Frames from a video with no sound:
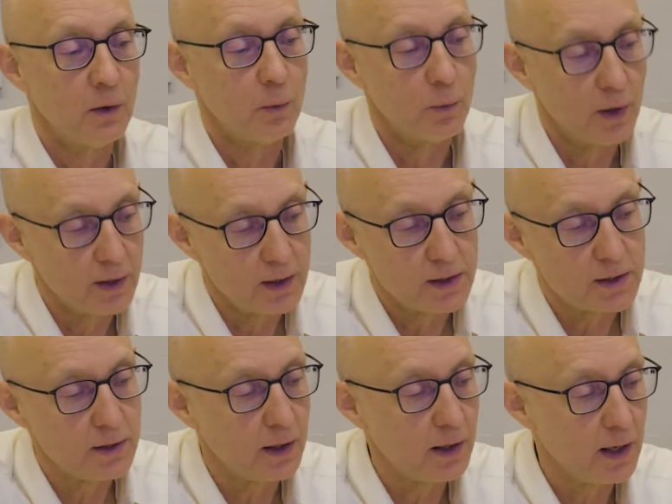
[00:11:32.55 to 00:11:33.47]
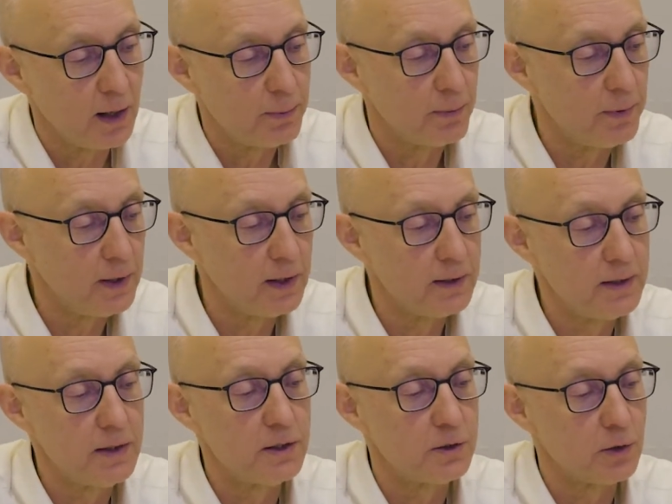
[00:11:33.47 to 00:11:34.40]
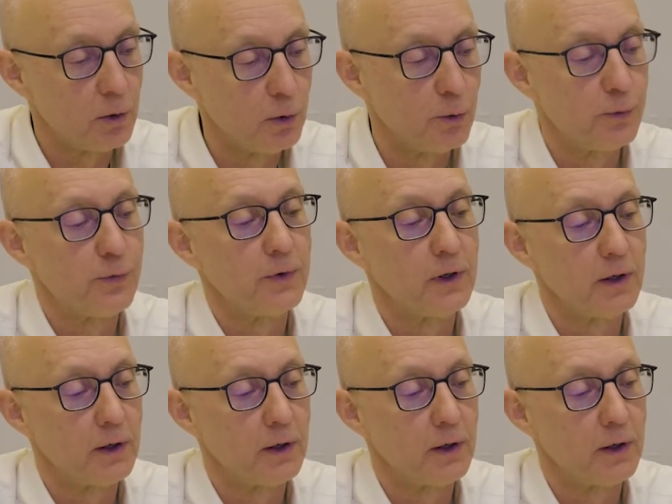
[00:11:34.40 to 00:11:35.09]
One is the capabilities of